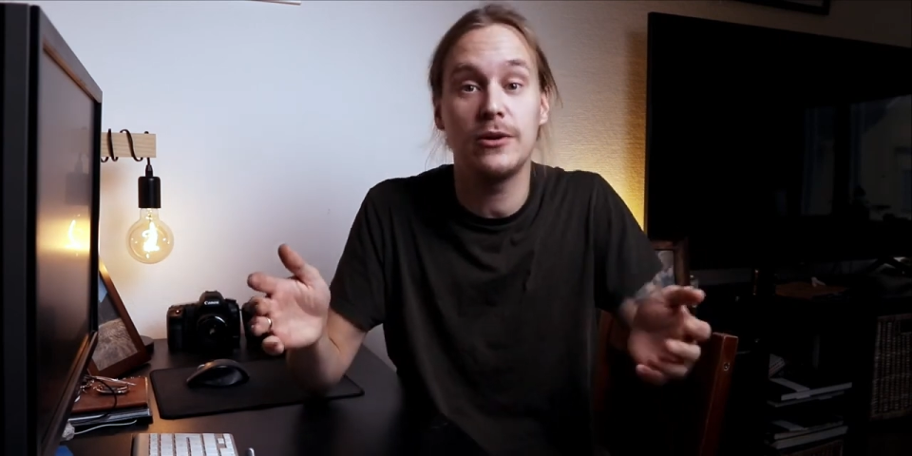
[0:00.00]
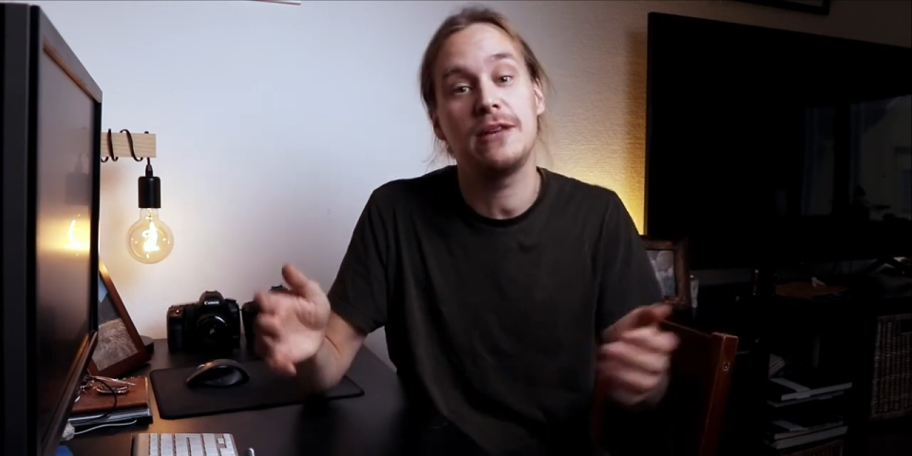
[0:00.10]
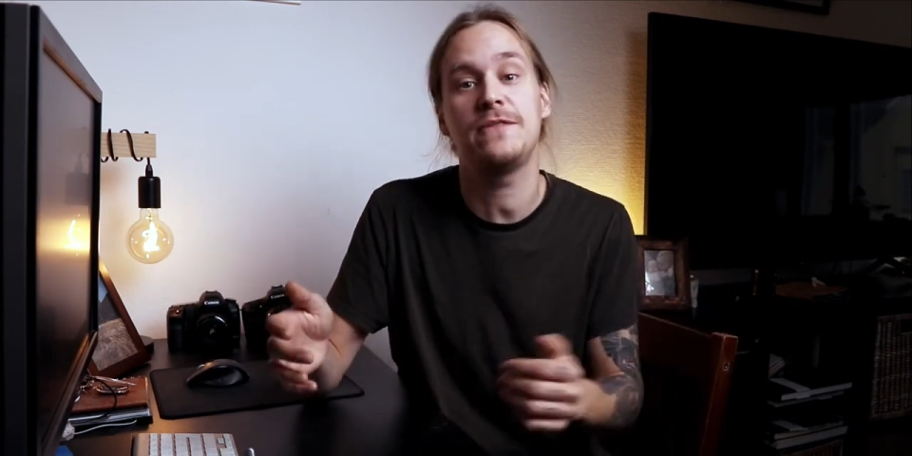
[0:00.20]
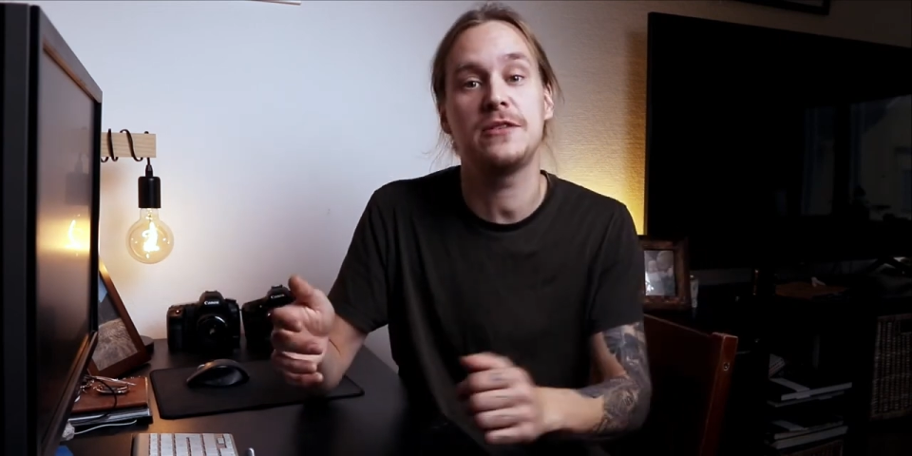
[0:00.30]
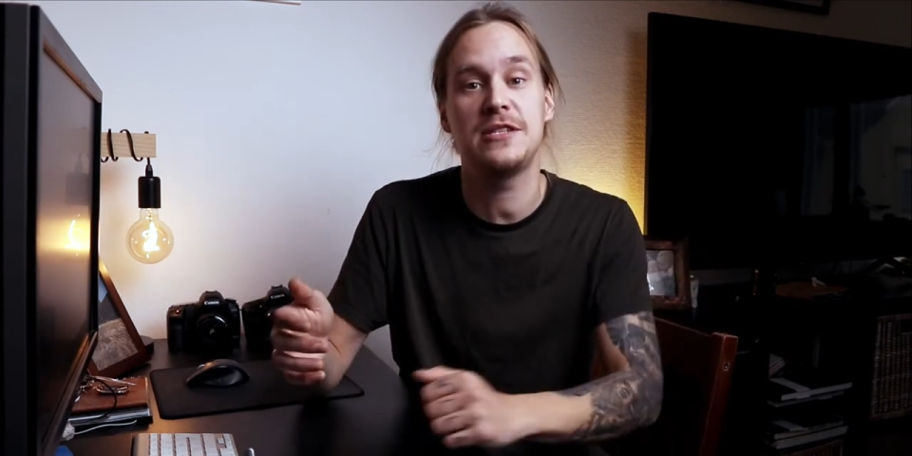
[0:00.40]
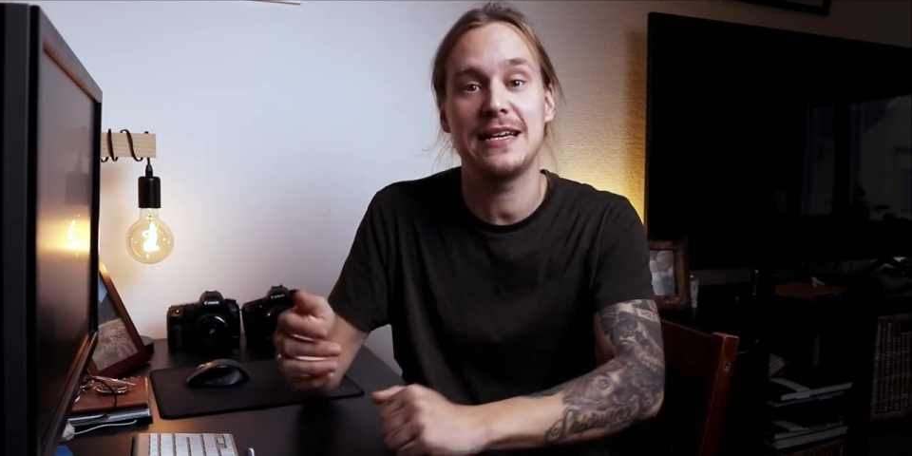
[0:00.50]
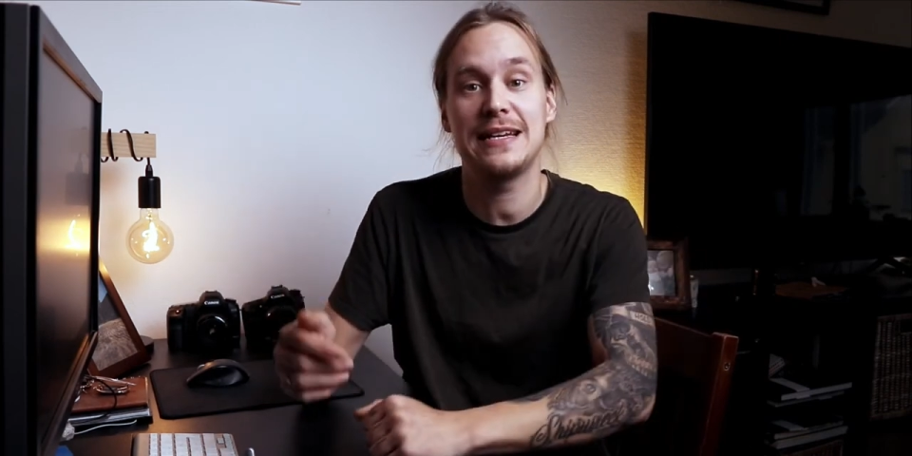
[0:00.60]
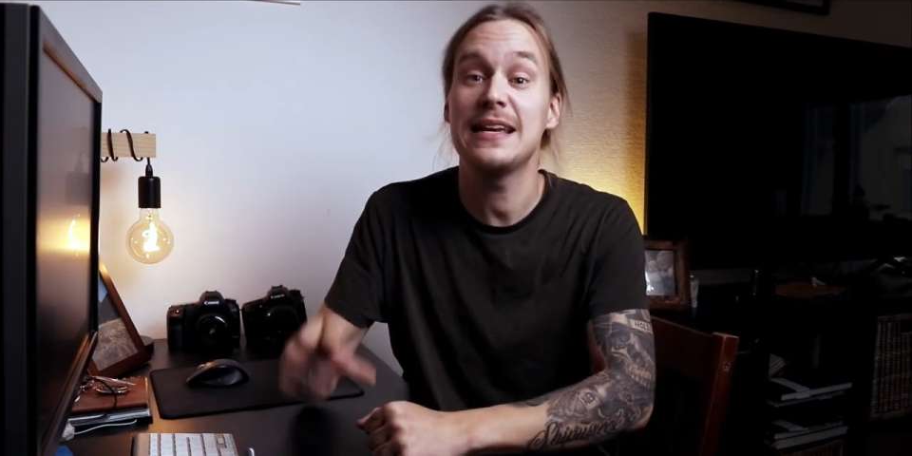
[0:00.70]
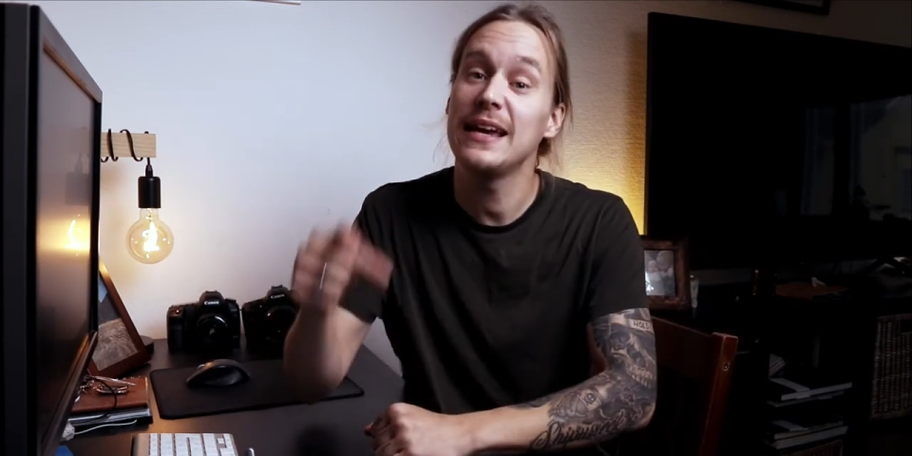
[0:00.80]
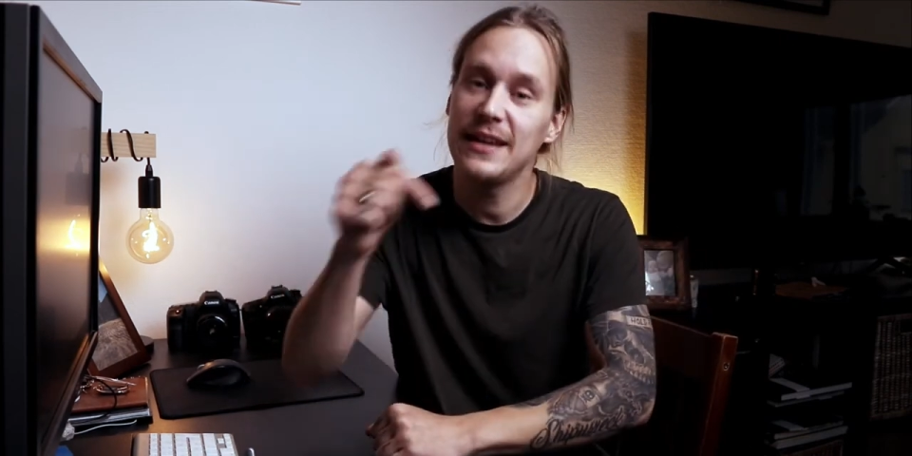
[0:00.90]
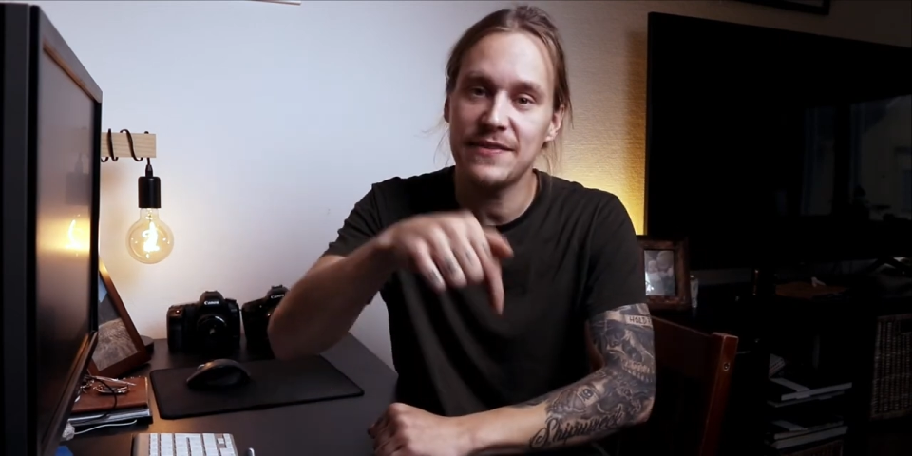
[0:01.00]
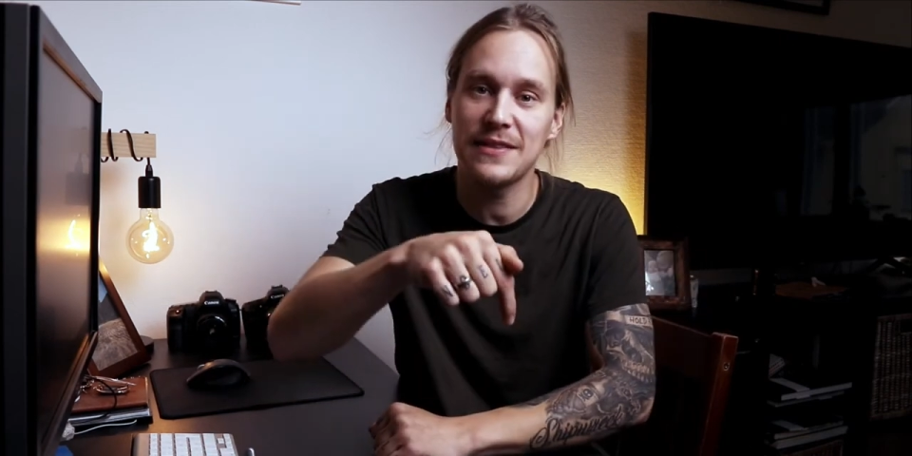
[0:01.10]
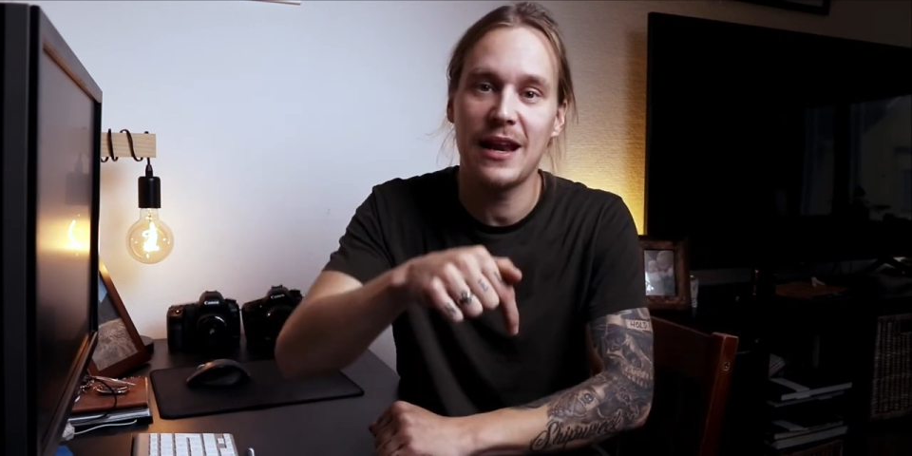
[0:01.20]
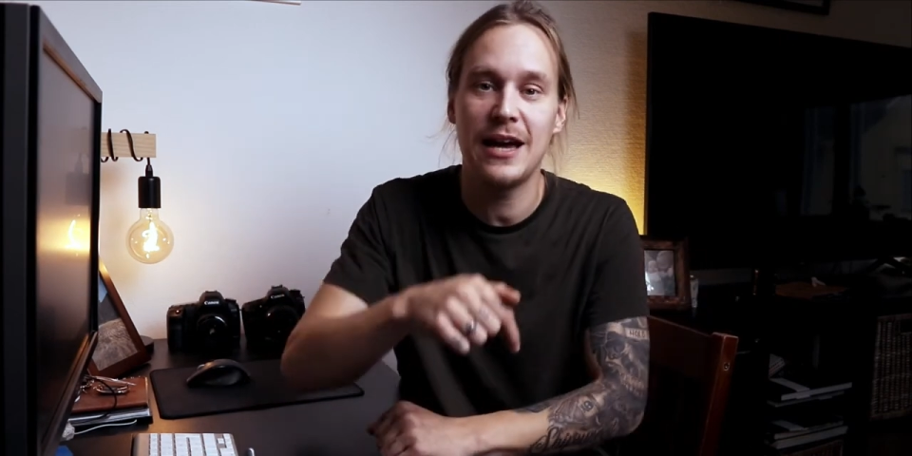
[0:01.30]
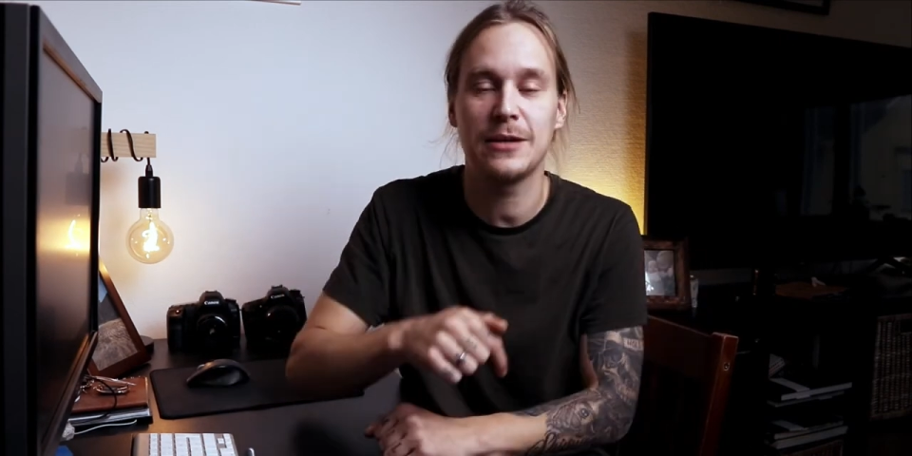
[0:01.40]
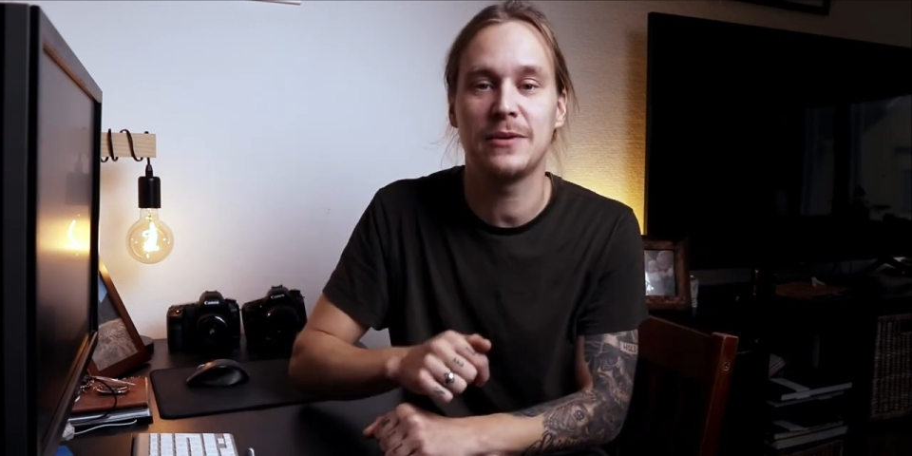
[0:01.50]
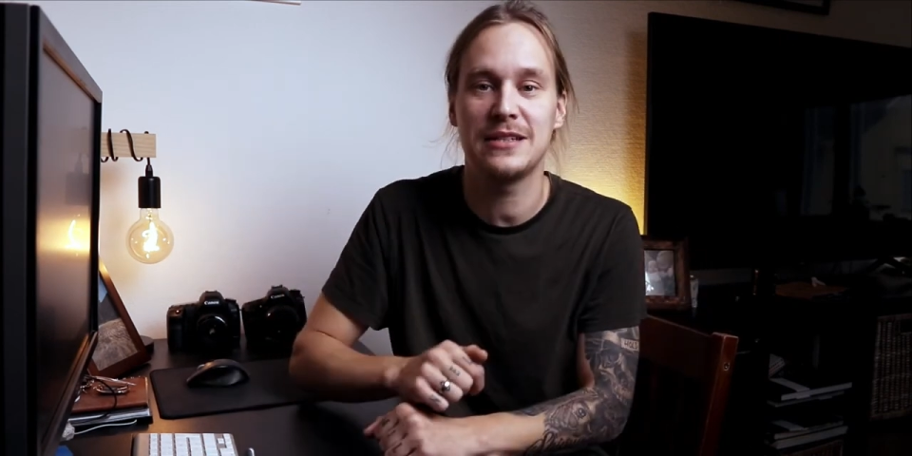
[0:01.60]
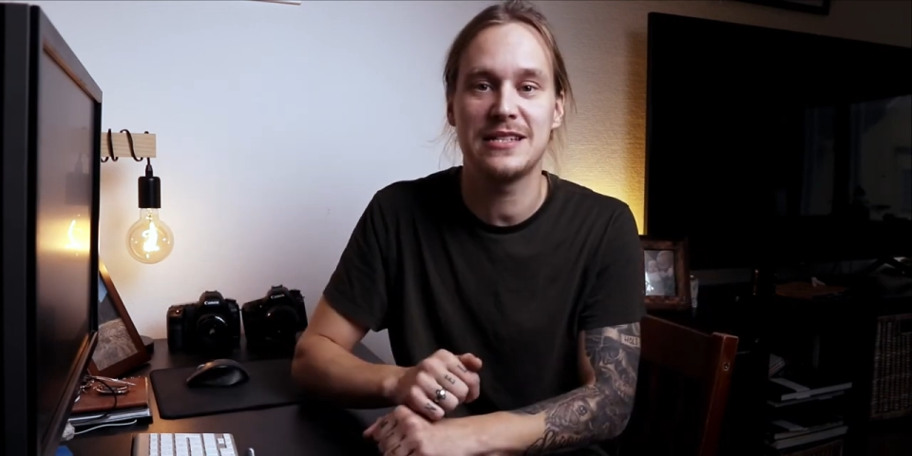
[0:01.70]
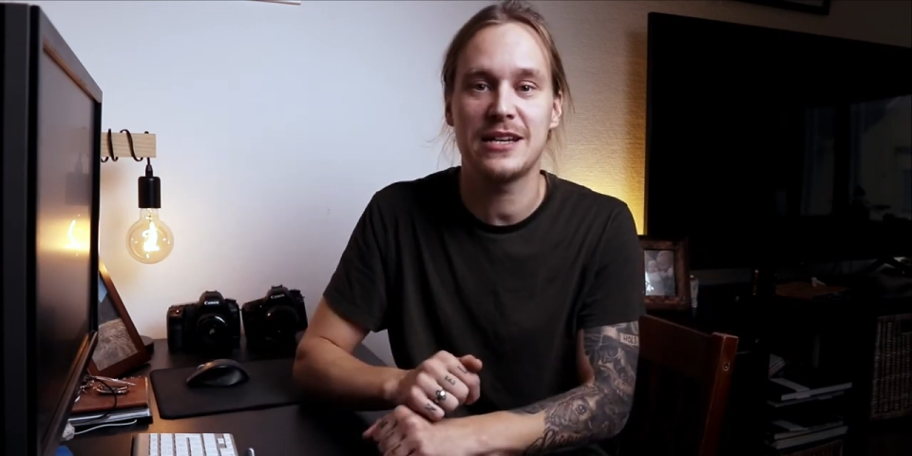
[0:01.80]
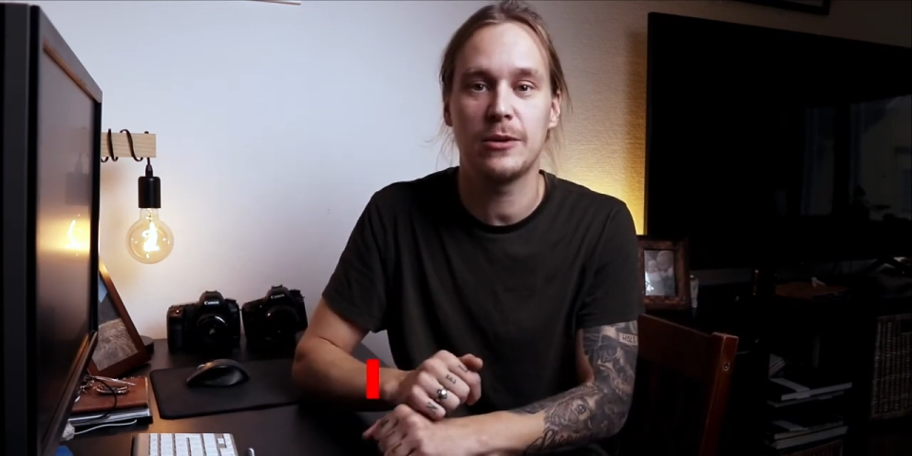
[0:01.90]
If you did, hit the like
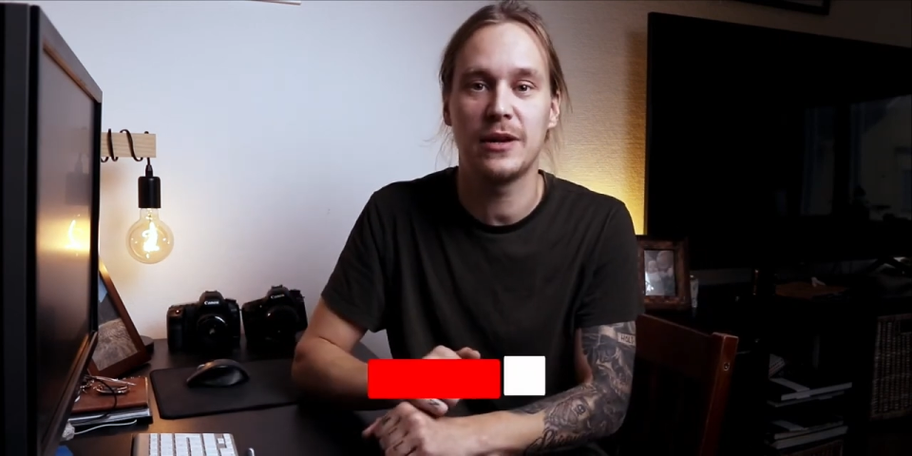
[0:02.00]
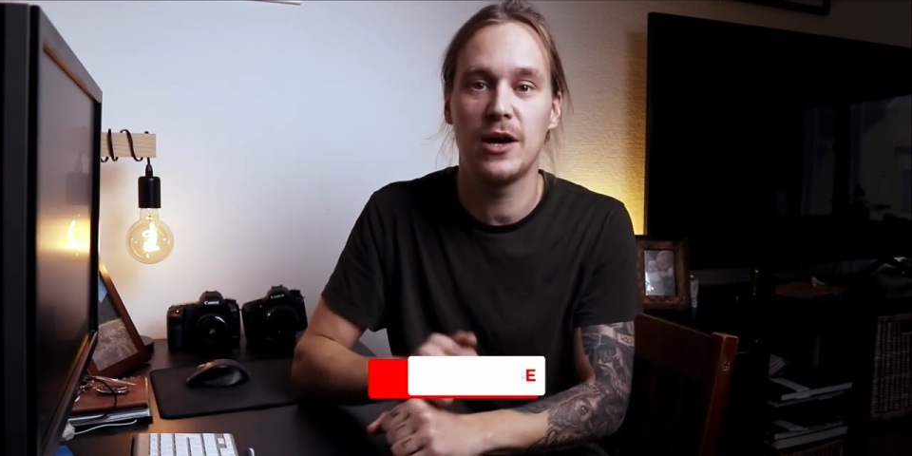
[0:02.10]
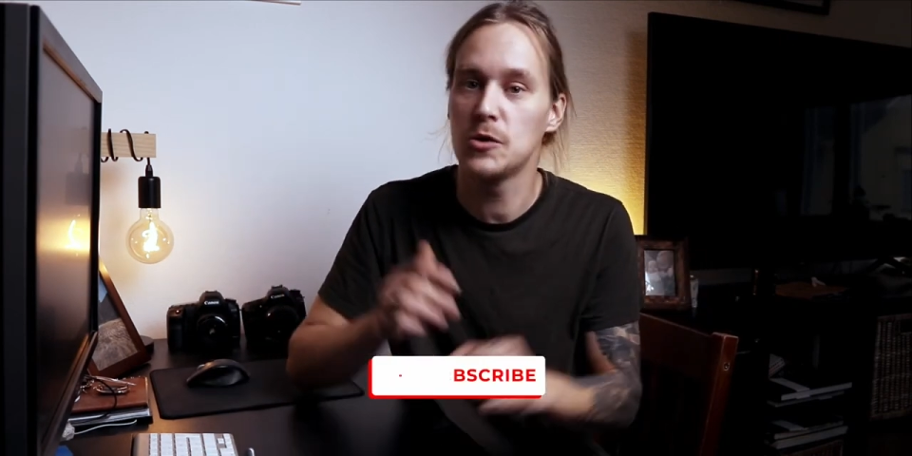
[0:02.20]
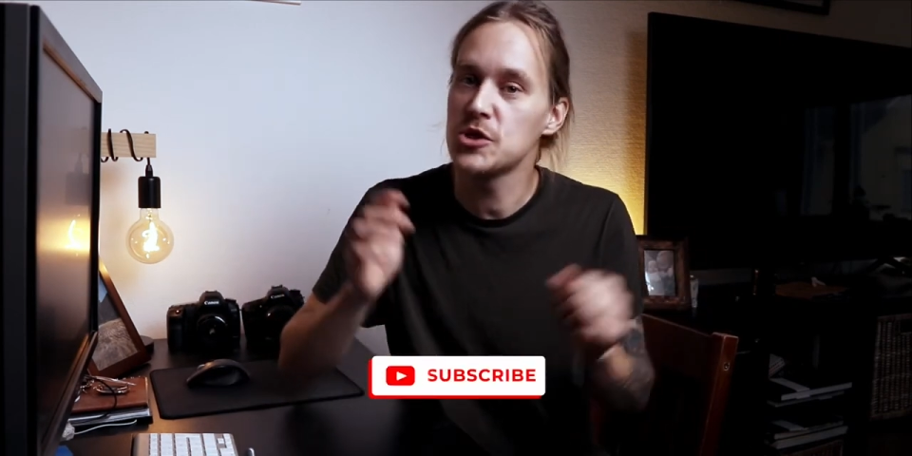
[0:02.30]
button down below.